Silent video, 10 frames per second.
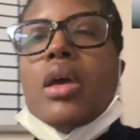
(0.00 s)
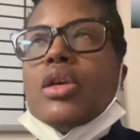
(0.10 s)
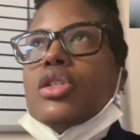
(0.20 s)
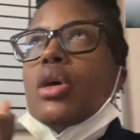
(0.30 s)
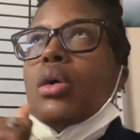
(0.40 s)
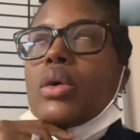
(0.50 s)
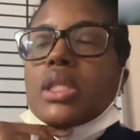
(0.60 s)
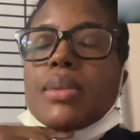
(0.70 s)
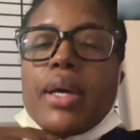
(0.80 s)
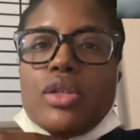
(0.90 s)
So
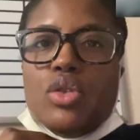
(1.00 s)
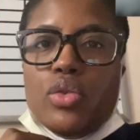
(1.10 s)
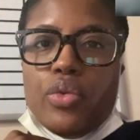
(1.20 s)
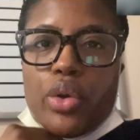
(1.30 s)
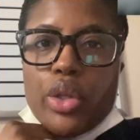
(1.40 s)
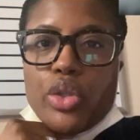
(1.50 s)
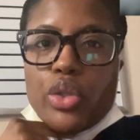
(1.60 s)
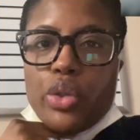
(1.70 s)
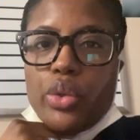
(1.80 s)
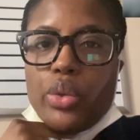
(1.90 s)
it's about
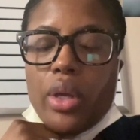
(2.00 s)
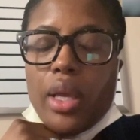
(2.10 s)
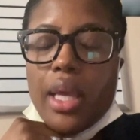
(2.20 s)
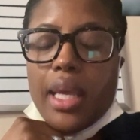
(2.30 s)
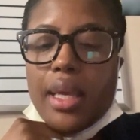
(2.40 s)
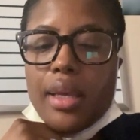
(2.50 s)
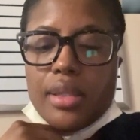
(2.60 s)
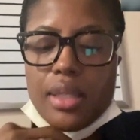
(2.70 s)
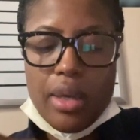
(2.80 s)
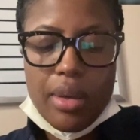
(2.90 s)
2.42
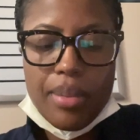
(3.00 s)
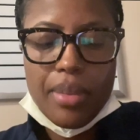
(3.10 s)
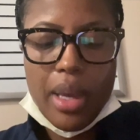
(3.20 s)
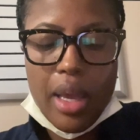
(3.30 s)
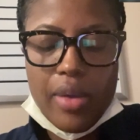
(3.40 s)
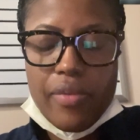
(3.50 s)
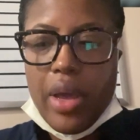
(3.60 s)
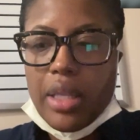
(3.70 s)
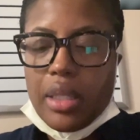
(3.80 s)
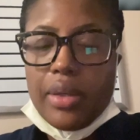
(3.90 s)
and um, I have
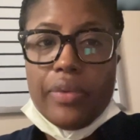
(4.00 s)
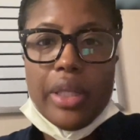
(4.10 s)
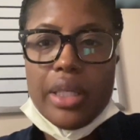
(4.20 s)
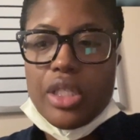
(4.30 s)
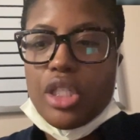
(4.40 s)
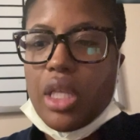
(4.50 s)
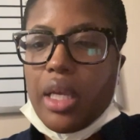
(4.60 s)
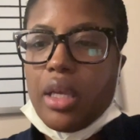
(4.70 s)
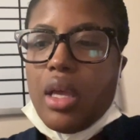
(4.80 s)
finally finished like